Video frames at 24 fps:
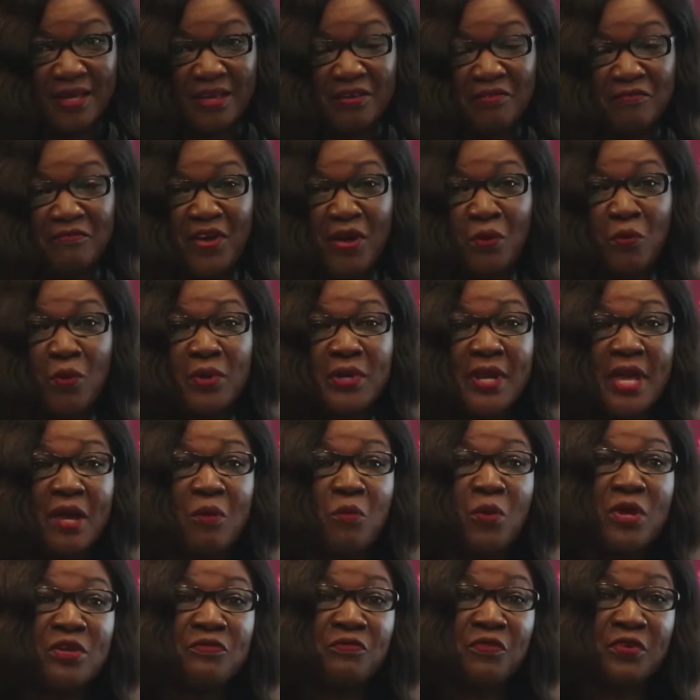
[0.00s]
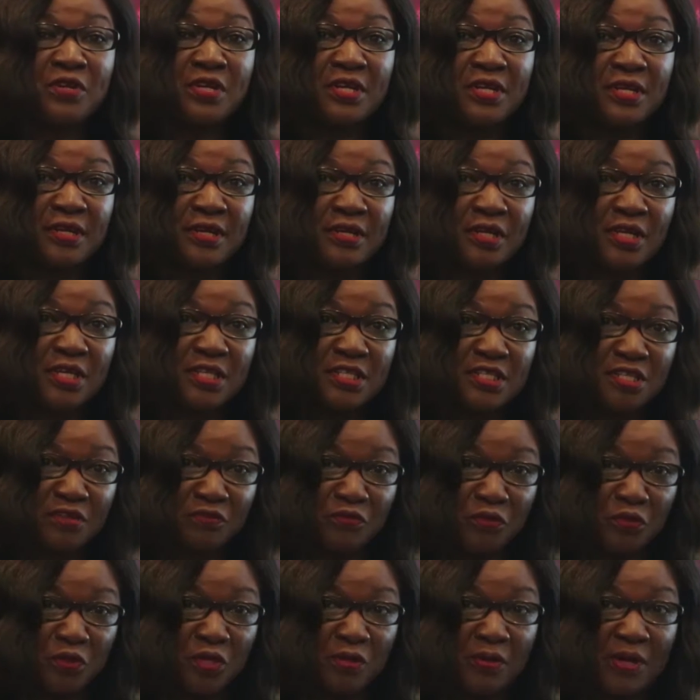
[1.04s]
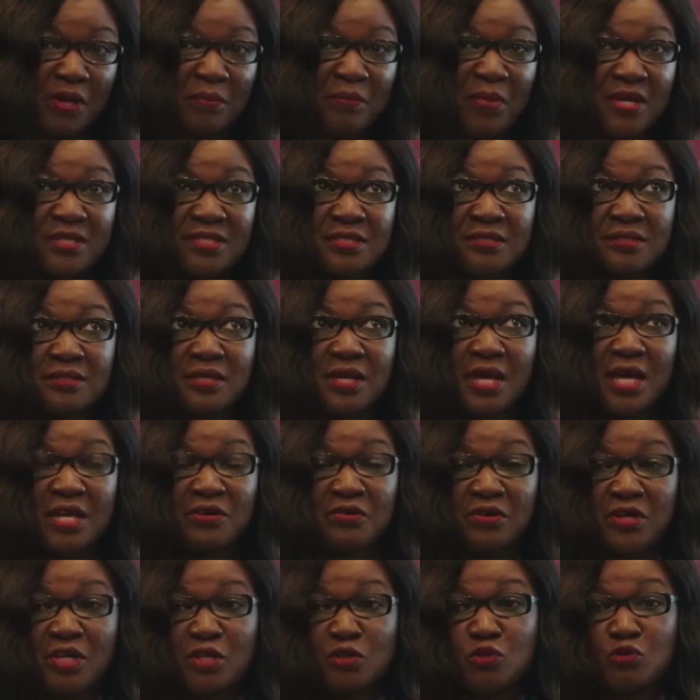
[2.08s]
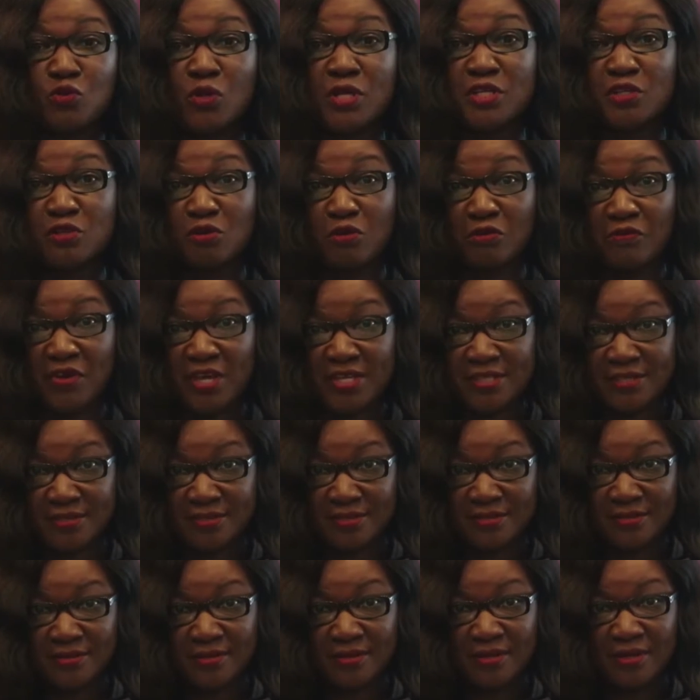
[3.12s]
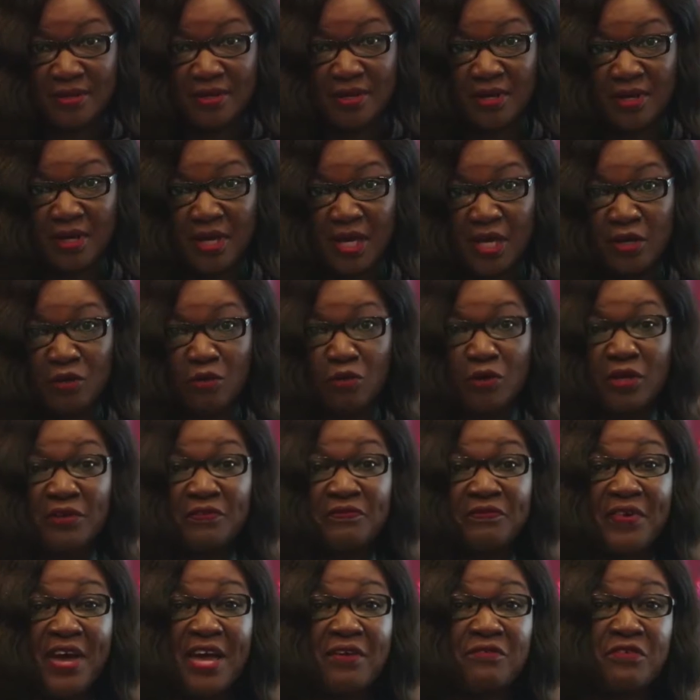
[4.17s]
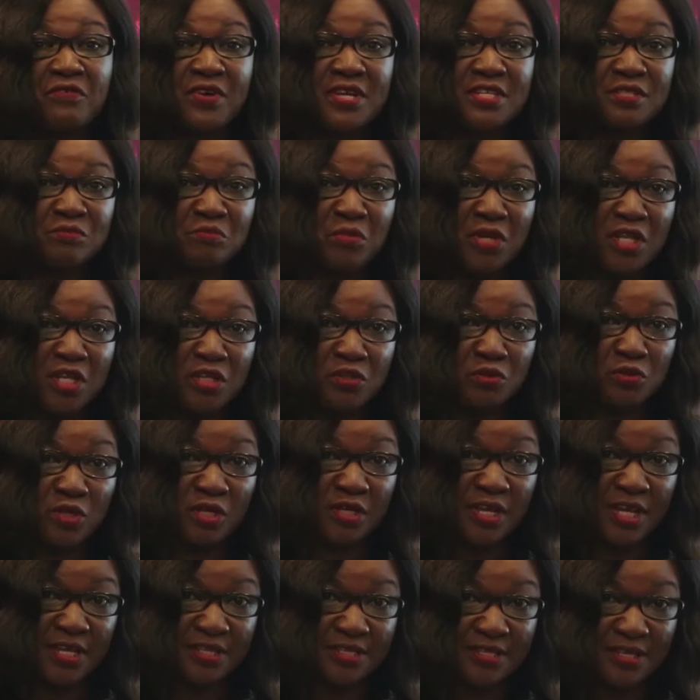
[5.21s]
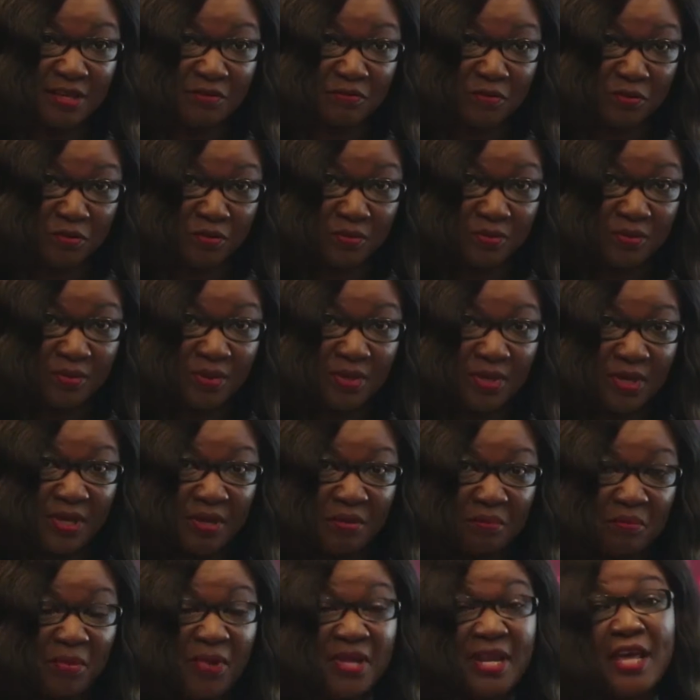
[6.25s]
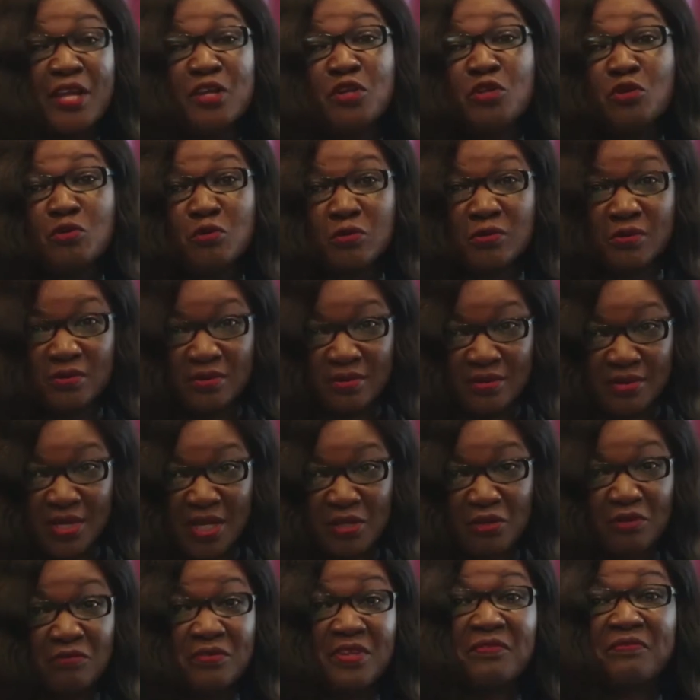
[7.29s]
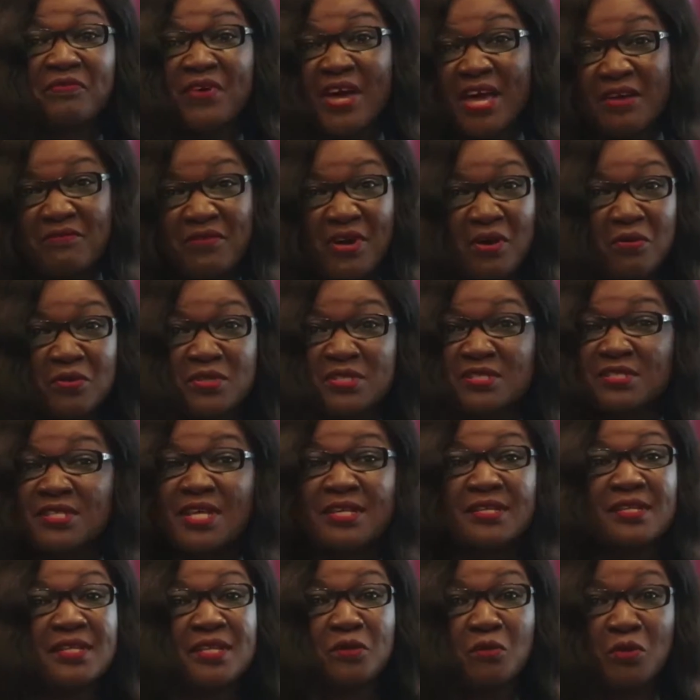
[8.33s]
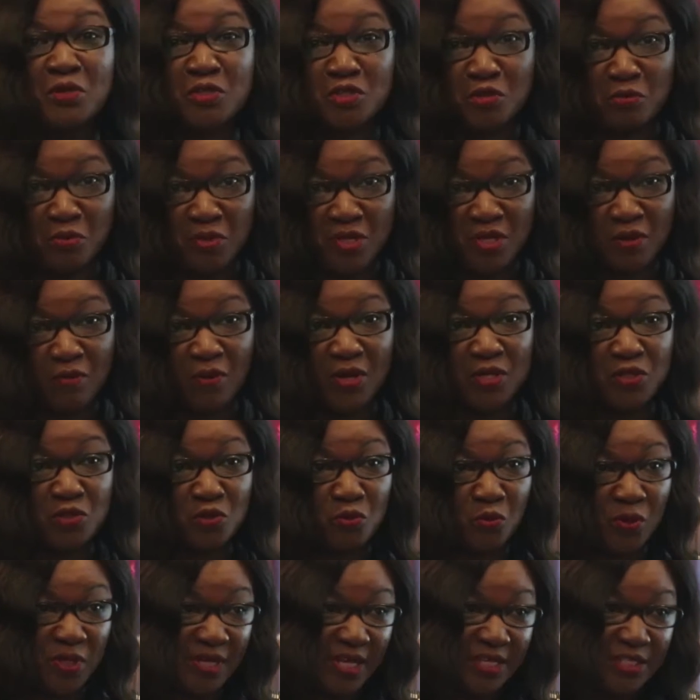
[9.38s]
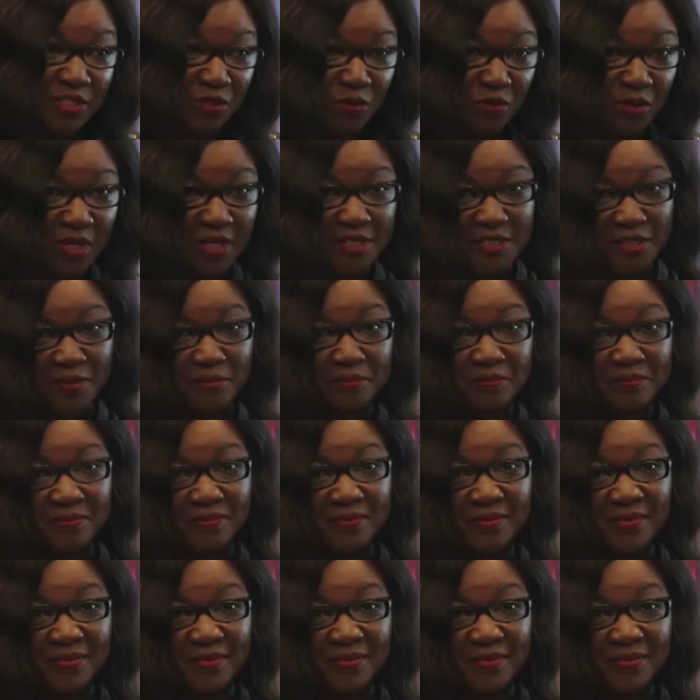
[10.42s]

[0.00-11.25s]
In fact, when I went for the interview, there were about 120 of us, and only five of us made it to the next level. But I knew that of the five, I was certainly going to be the one to win that scholarship.